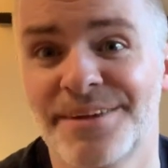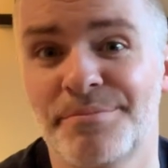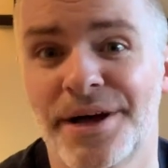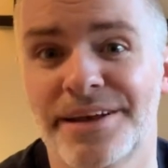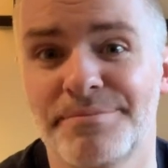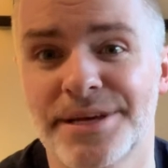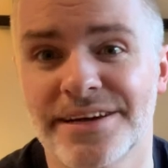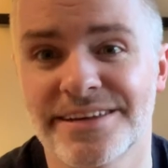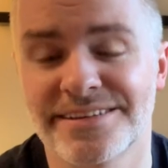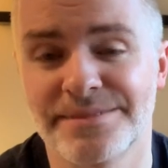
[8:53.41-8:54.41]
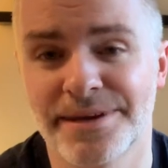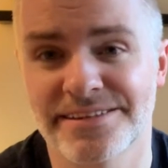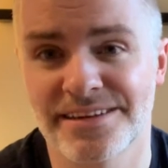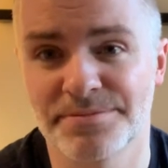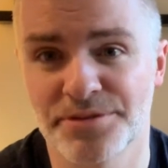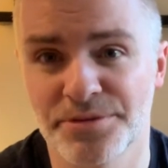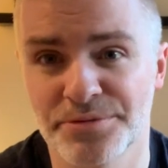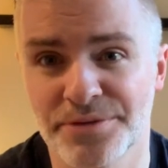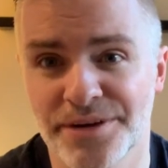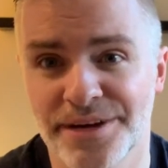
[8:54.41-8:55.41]
but because he messed up
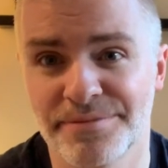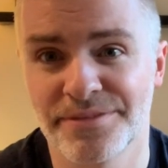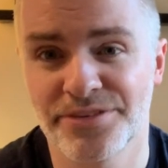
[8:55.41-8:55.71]
so um,